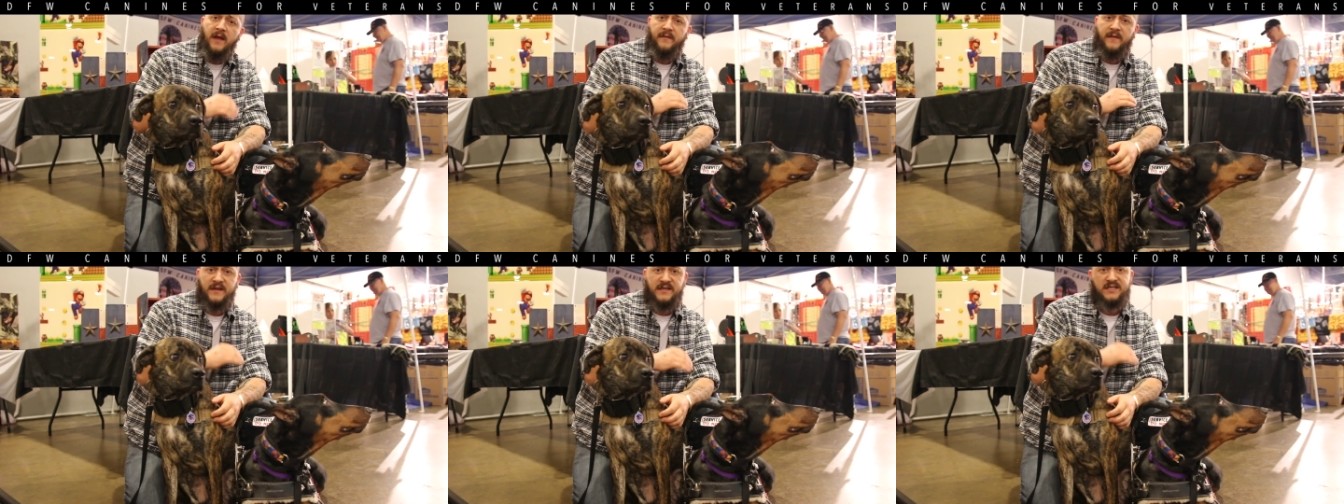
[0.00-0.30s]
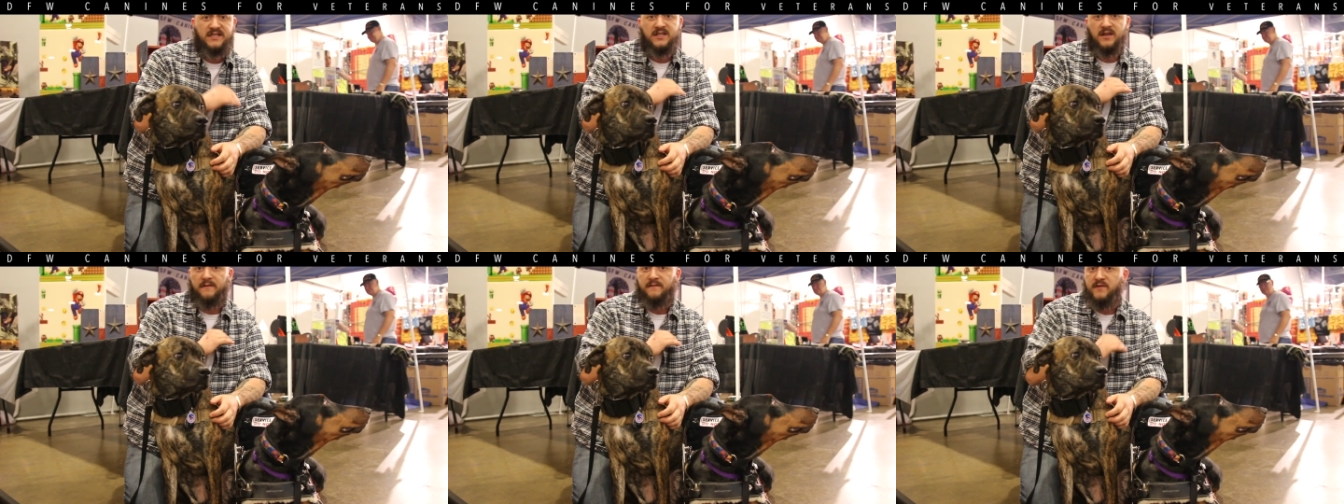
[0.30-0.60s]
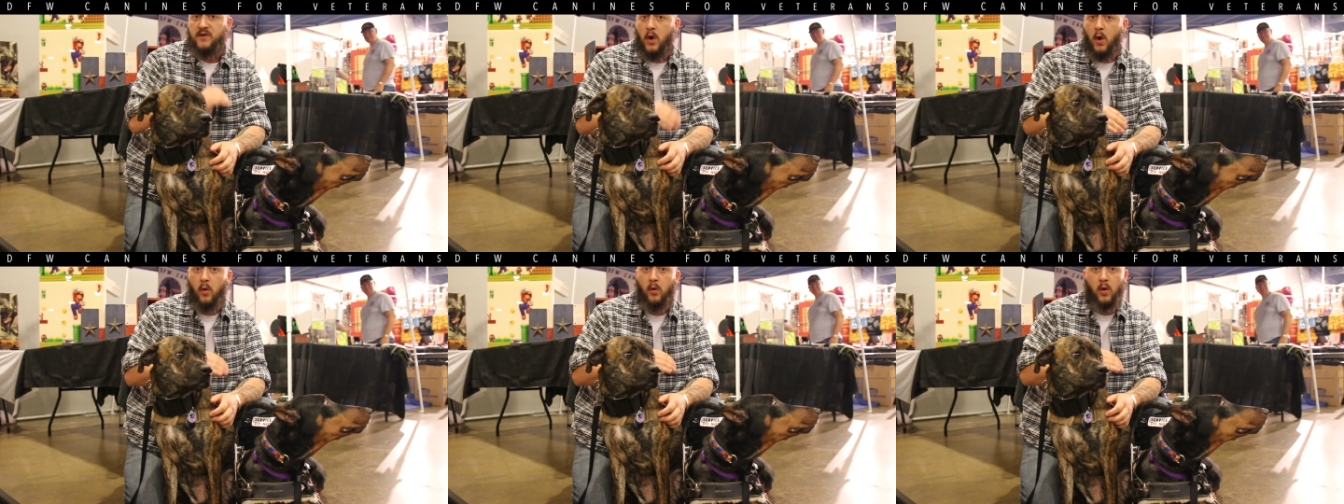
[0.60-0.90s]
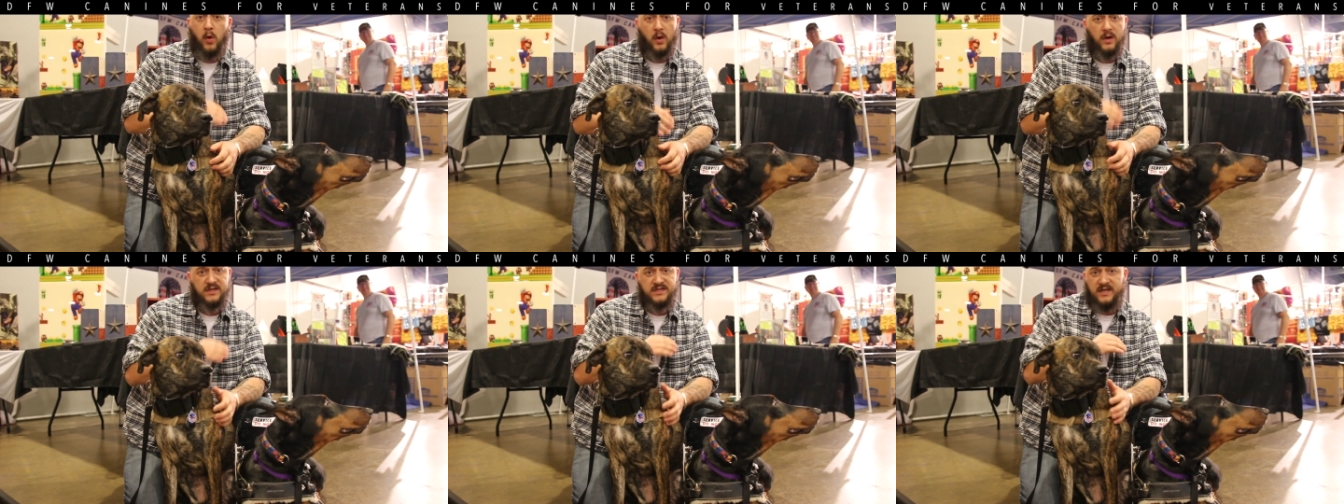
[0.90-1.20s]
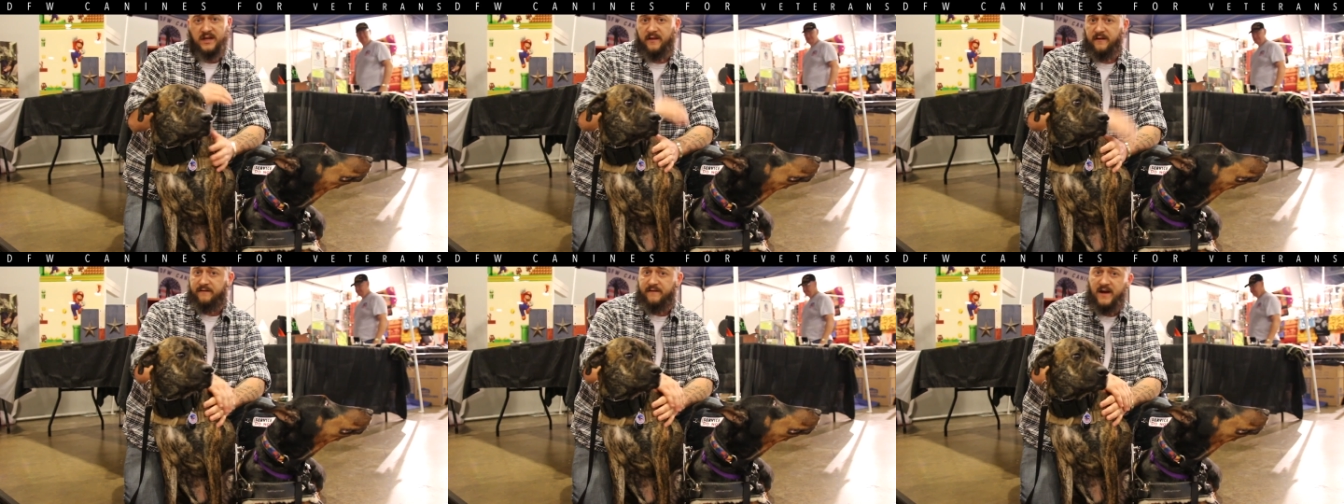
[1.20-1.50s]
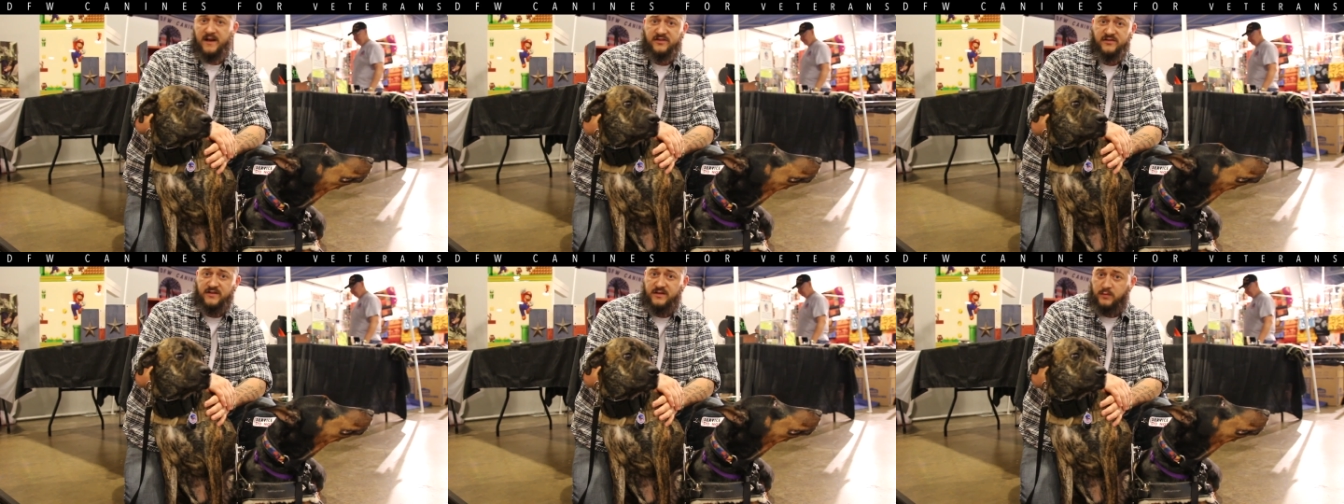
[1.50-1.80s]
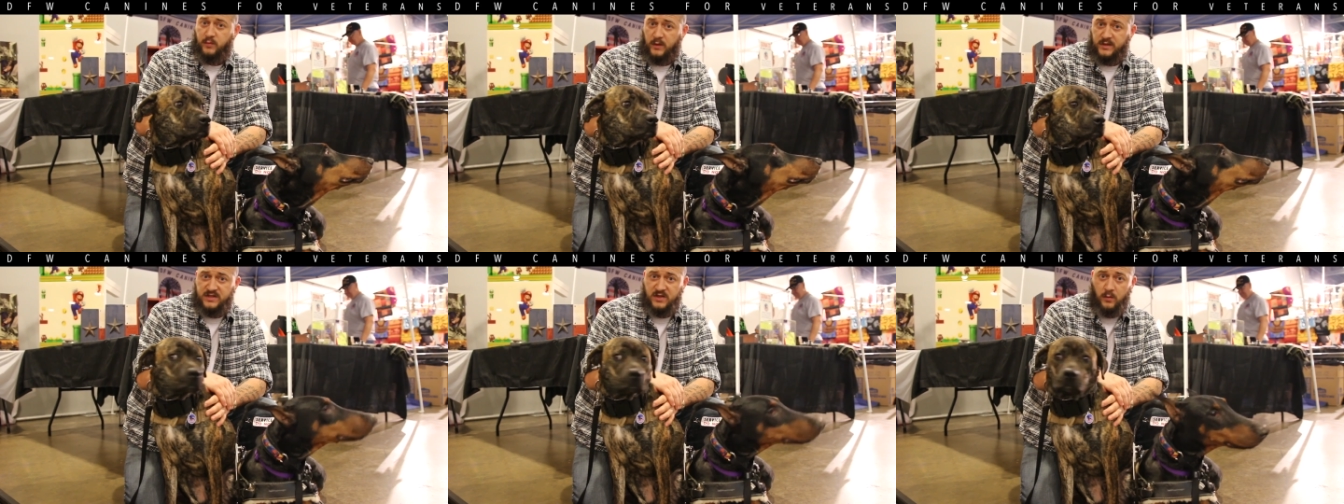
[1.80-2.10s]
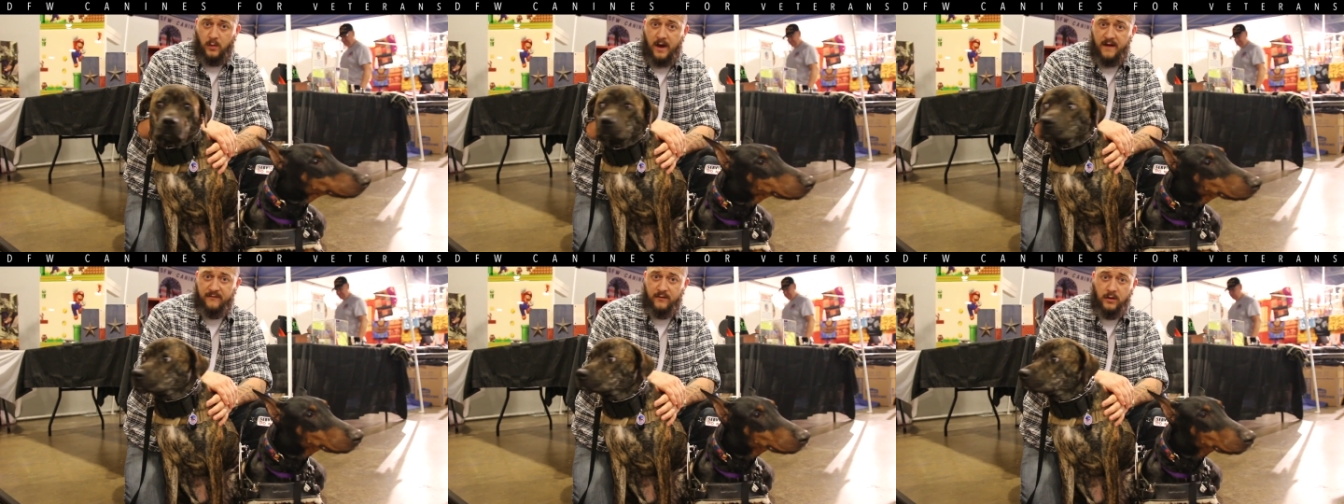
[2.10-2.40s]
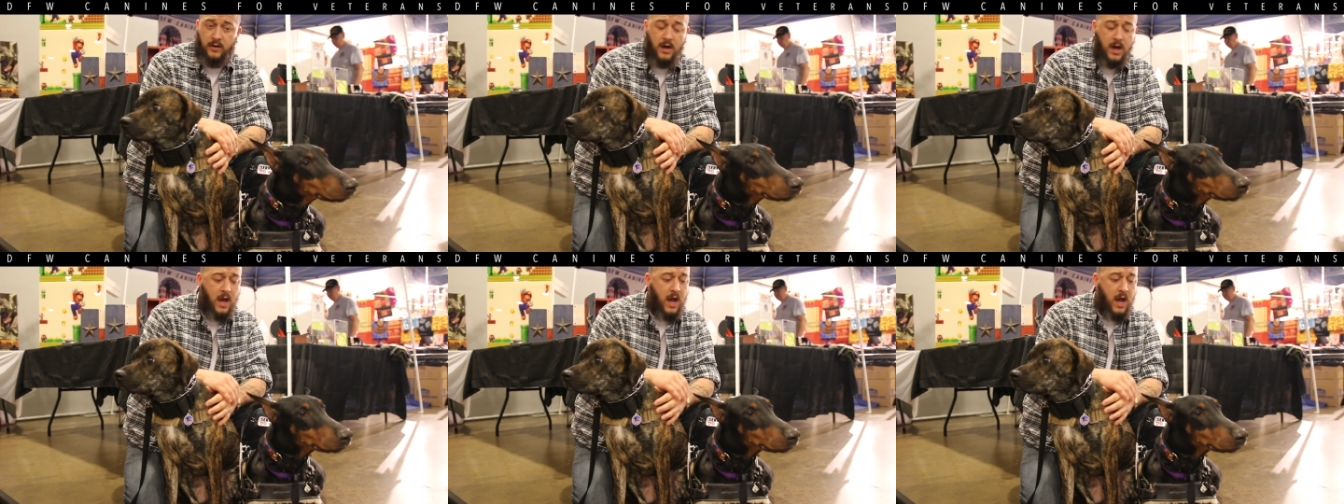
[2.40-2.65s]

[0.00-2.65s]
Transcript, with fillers: This is of no cost to the veterans whatsoever.